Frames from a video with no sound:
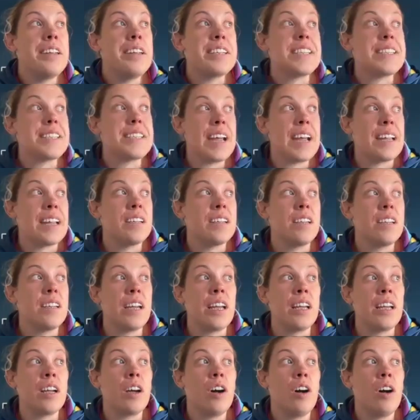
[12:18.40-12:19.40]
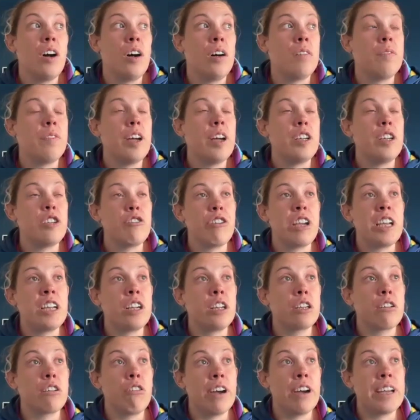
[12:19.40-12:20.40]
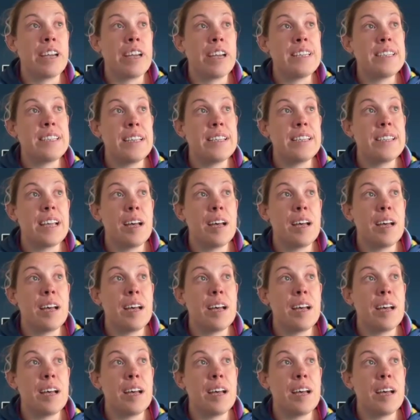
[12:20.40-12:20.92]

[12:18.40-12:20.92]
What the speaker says: Understanding of adrenal crisis